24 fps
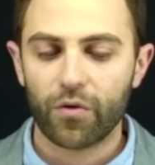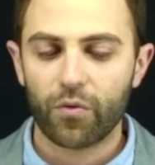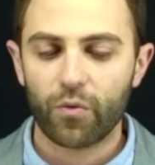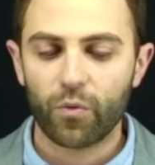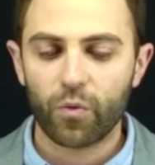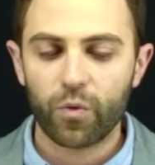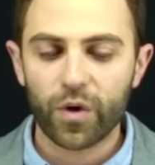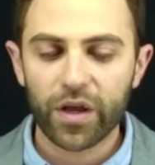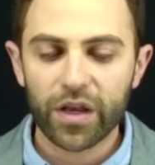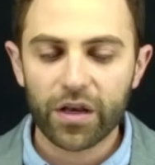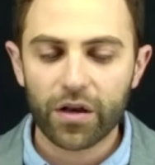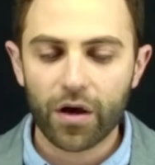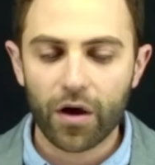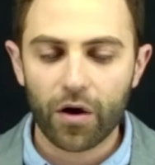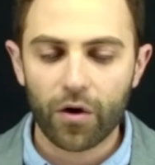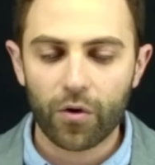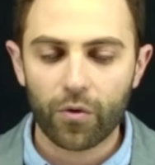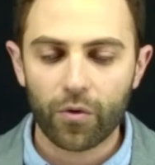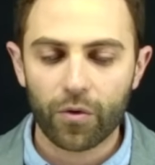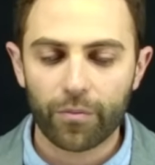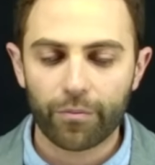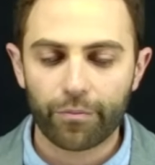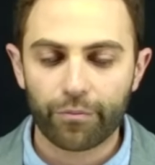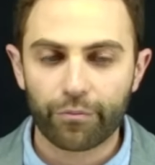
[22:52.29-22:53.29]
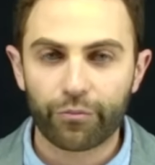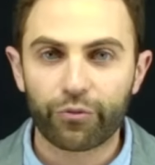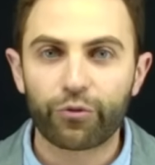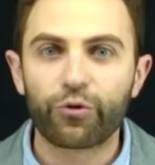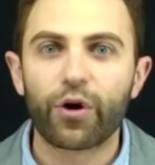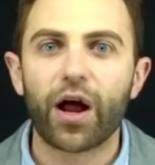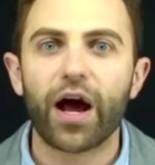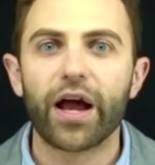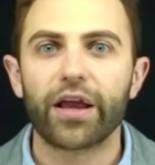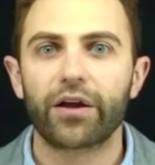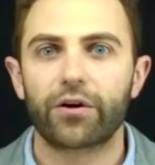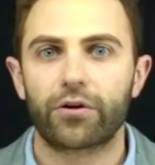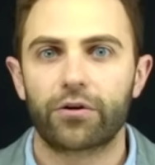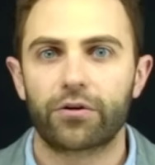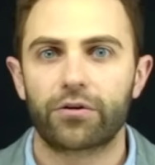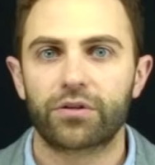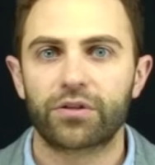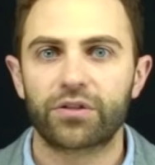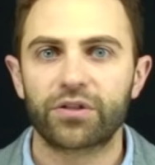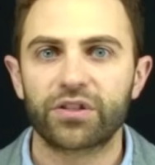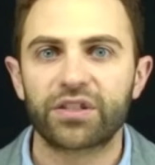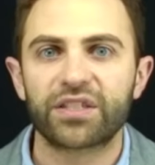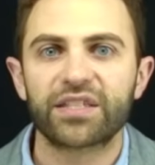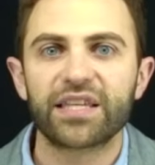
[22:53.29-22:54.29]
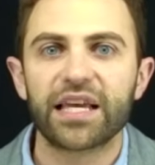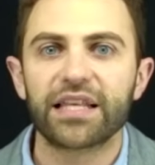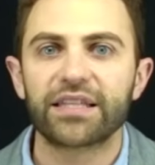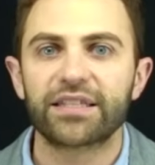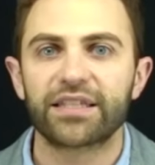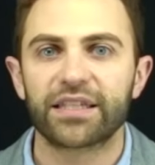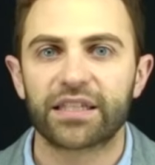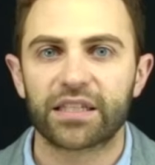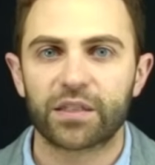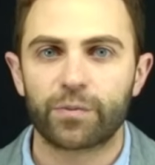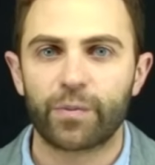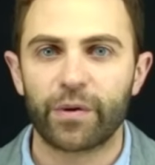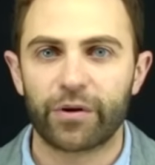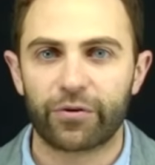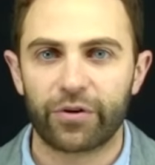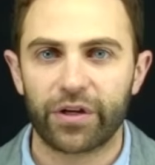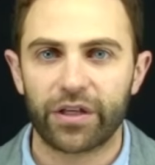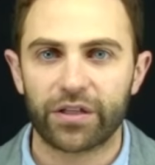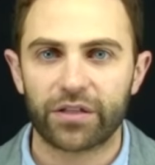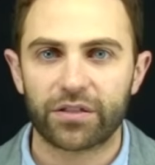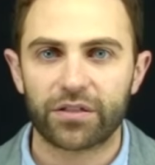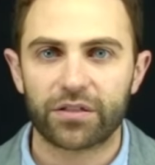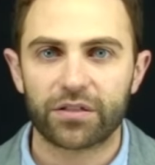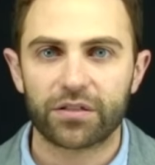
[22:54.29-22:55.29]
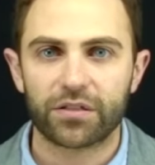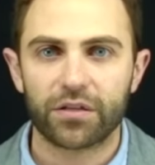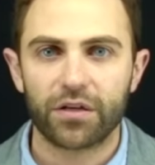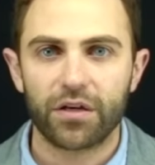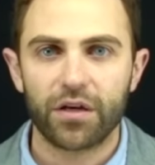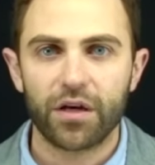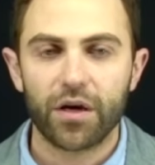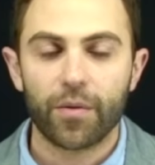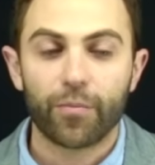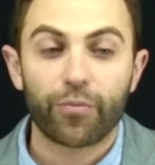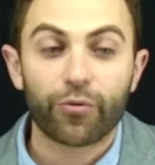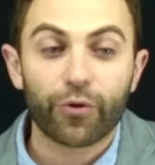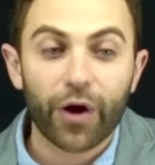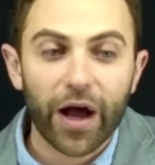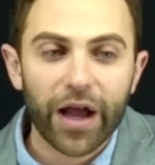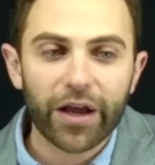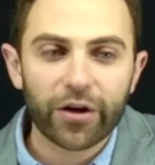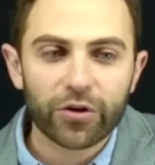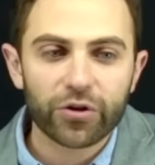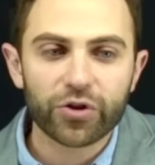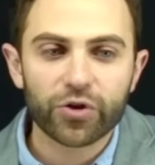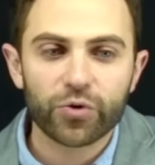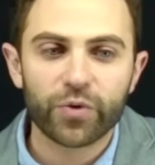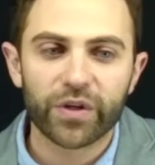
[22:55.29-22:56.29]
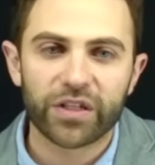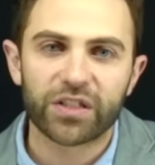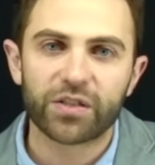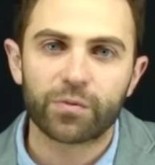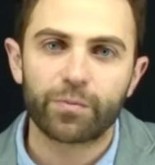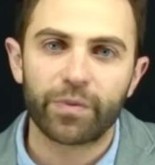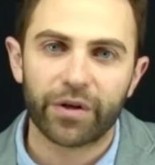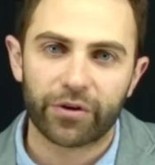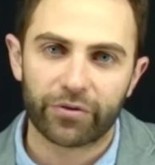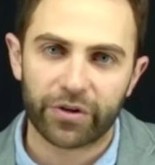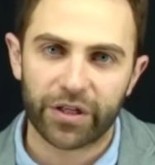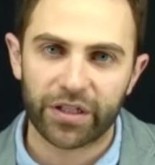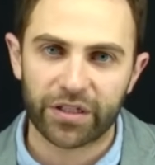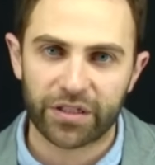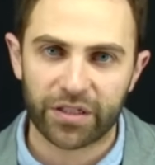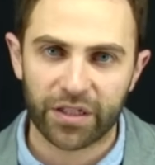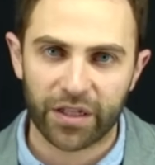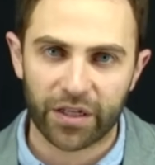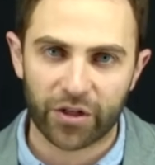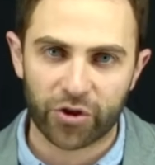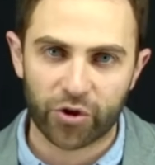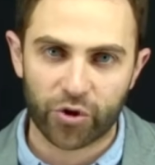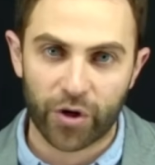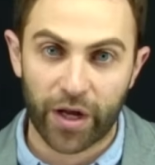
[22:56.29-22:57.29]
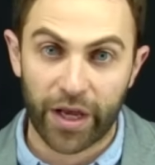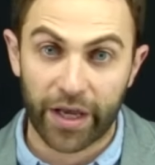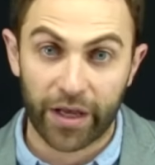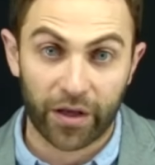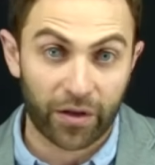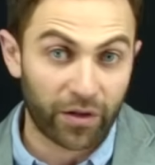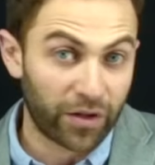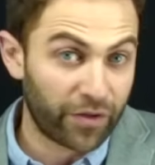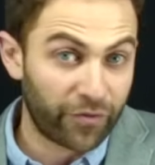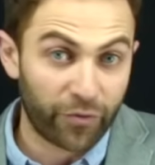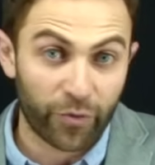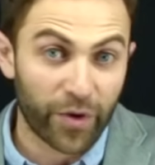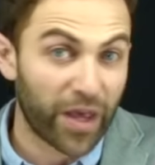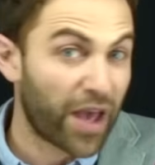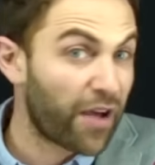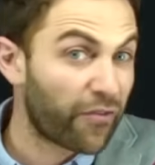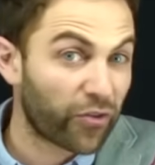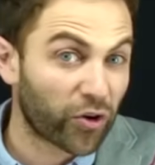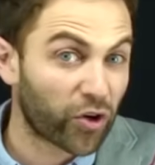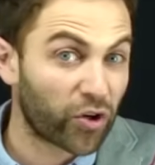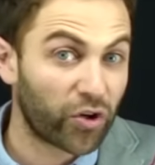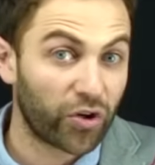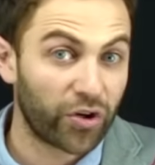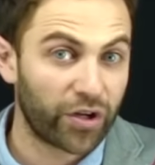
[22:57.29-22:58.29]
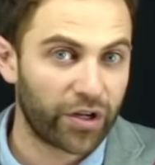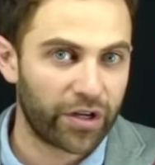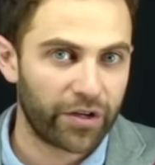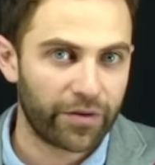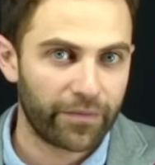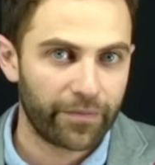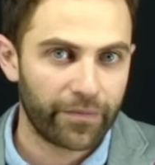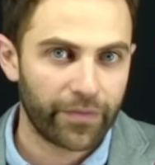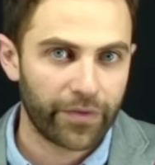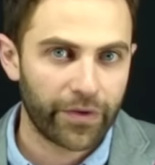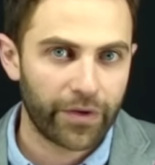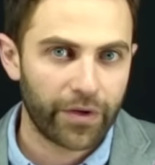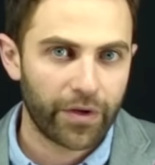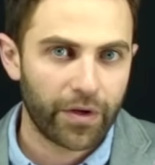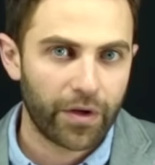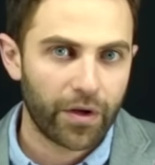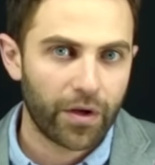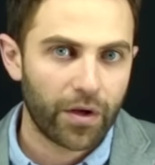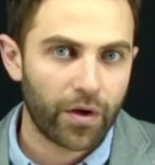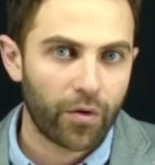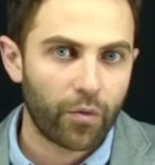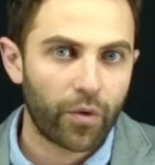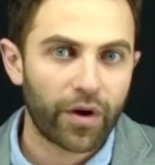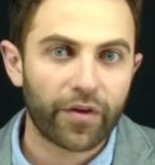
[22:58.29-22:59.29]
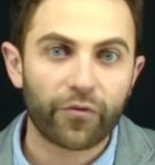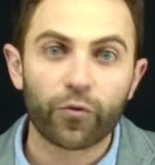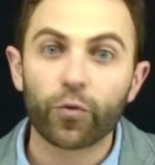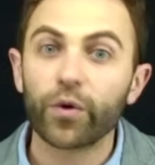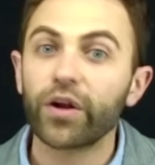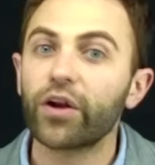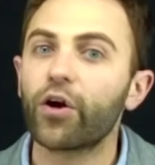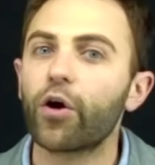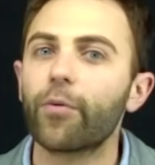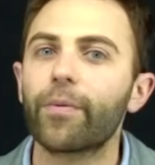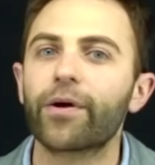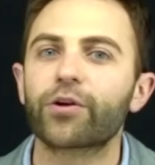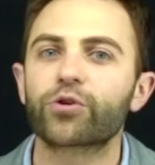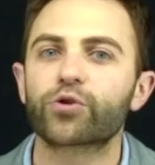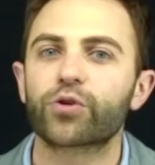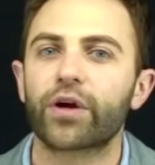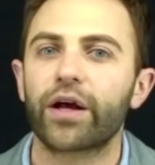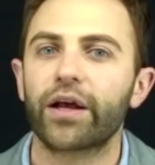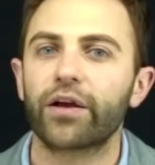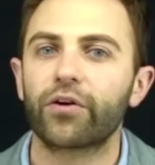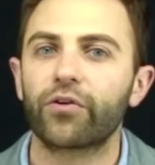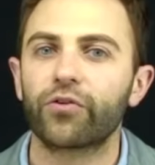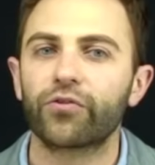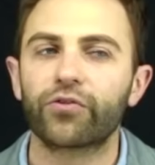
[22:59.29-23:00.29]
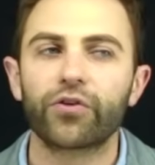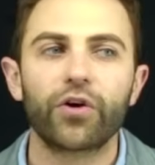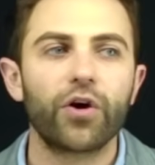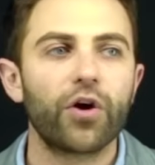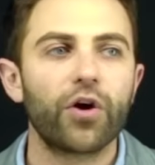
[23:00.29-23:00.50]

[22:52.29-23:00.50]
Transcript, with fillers: we know prior to sense experience, prior to experiencing a triangle, if we ever could. Whatever we know about triangles,